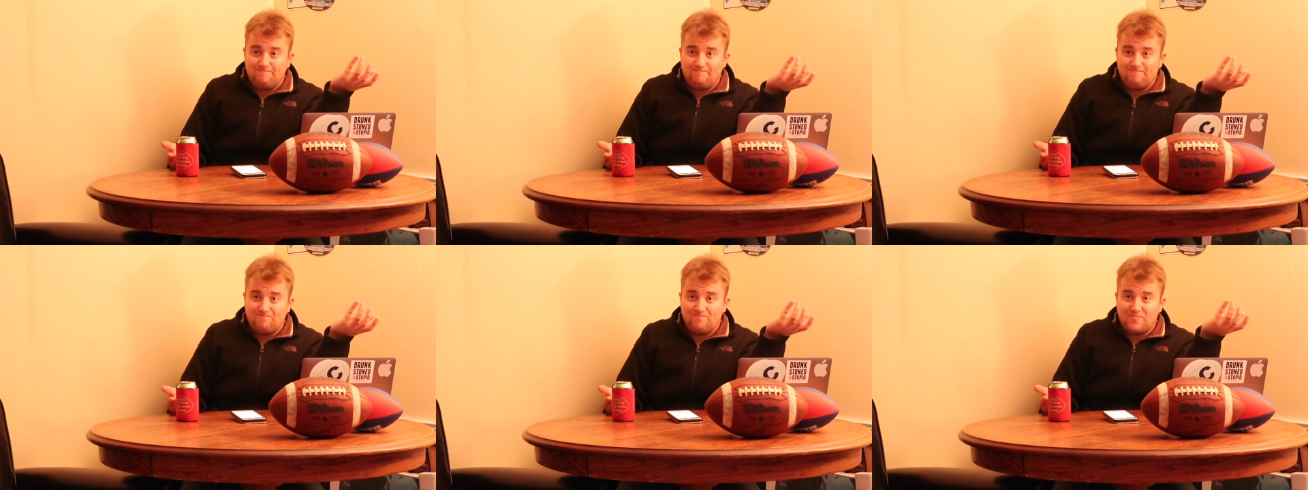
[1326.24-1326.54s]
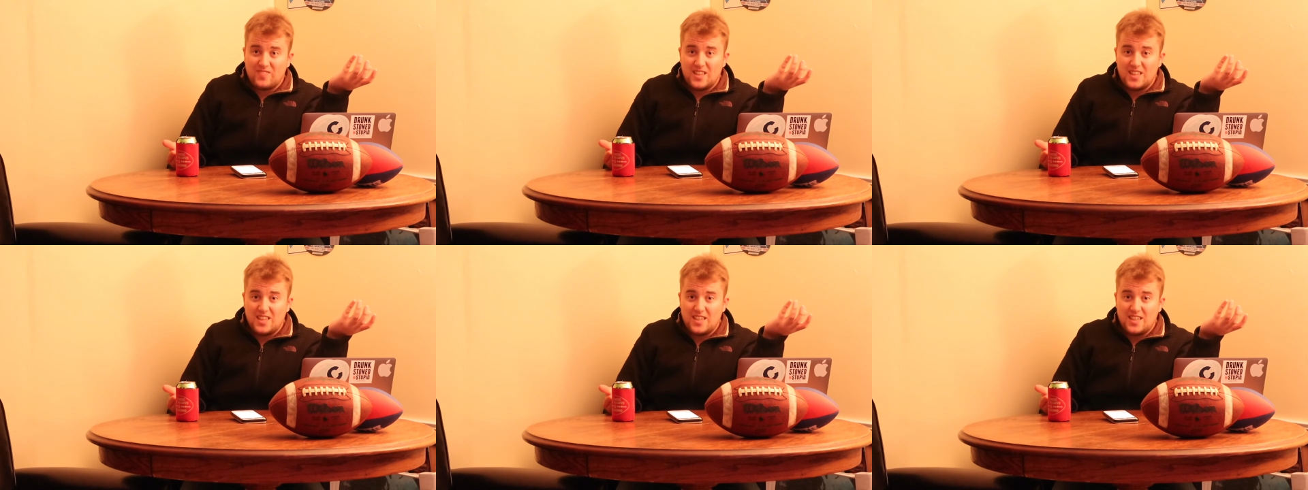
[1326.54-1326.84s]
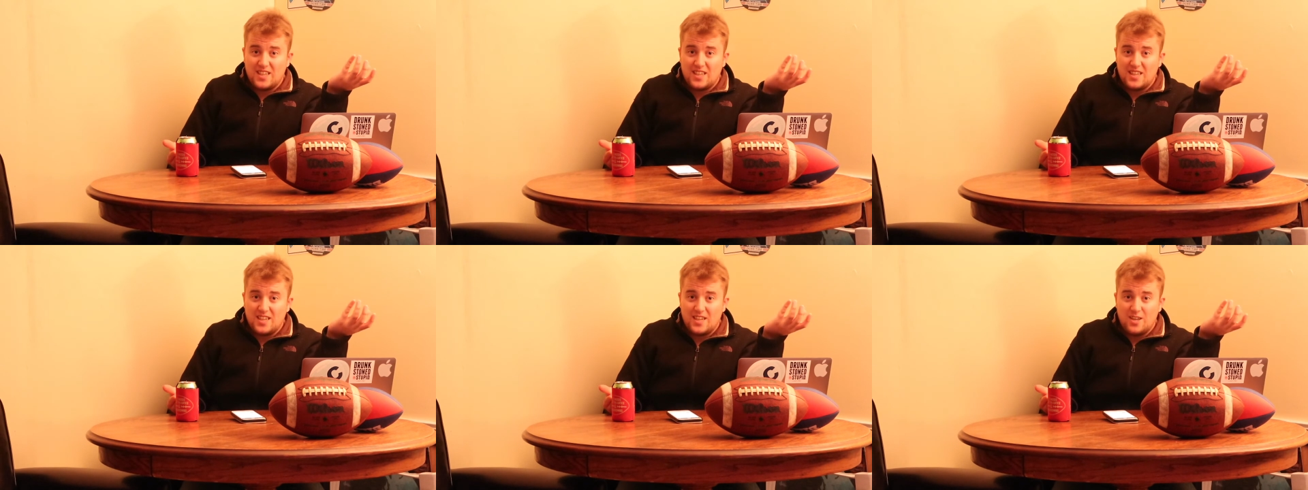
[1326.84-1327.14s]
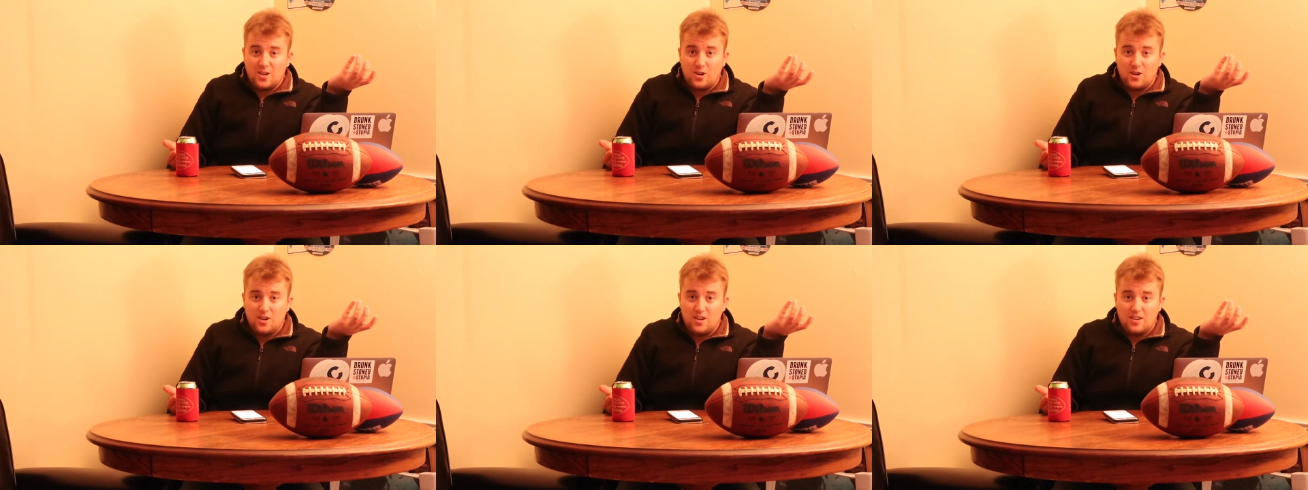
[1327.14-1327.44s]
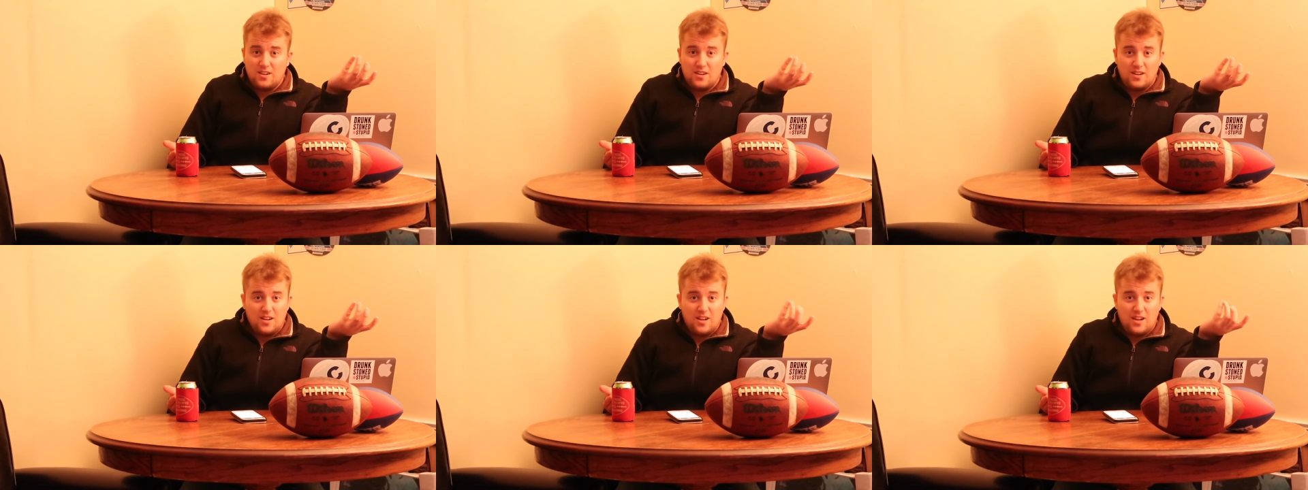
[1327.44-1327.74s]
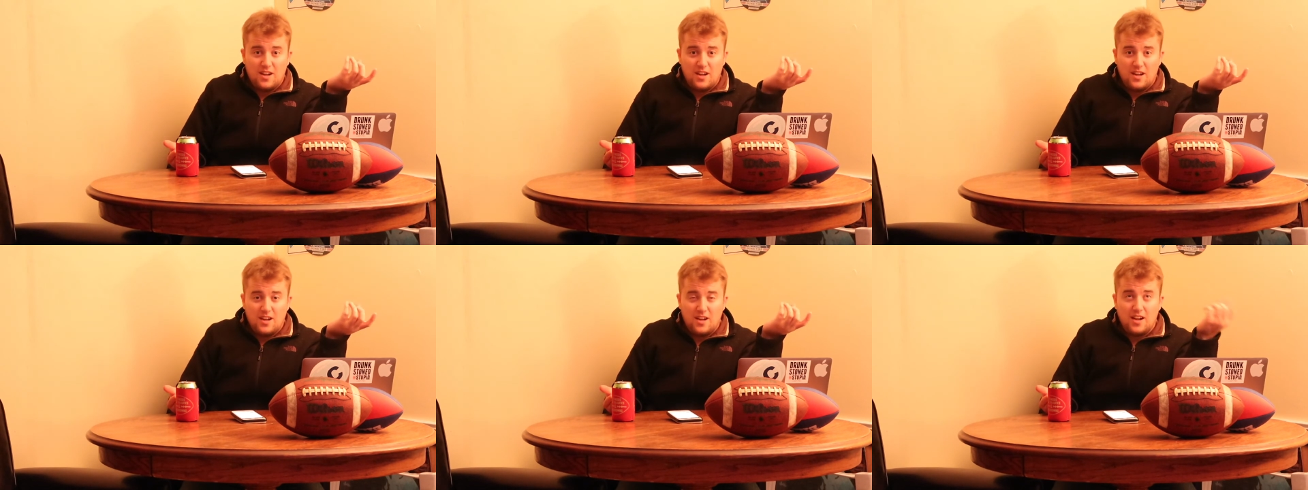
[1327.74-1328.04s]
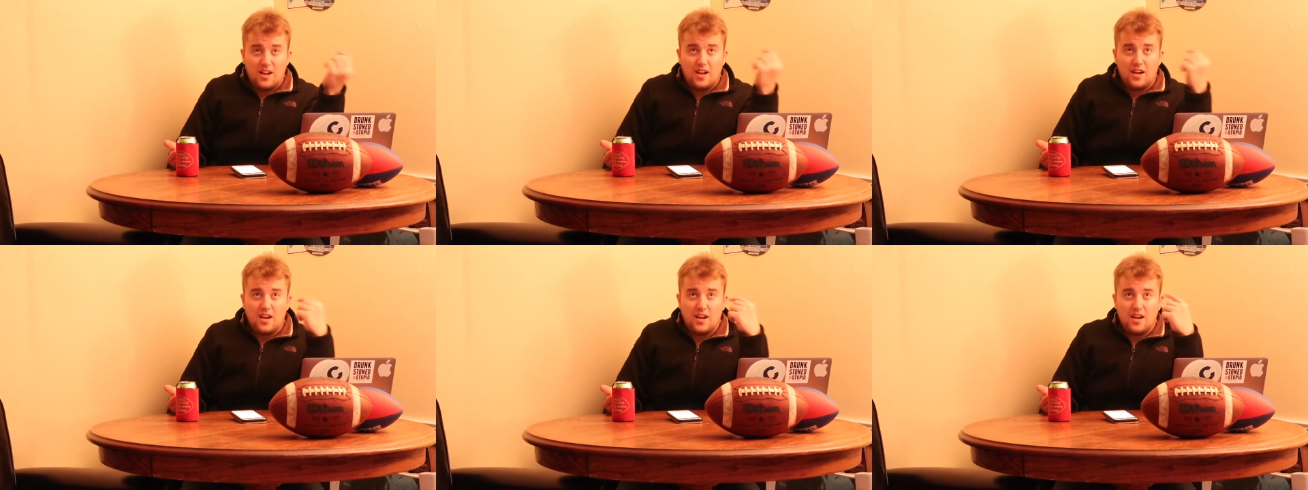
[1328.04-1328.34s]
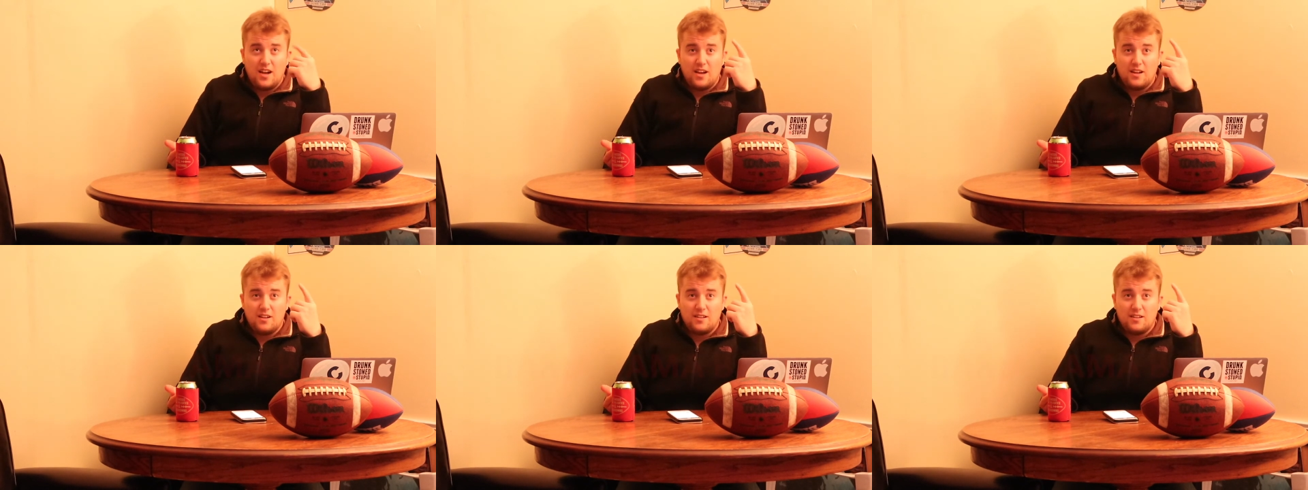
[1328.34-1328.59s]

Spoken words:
(no one is talking)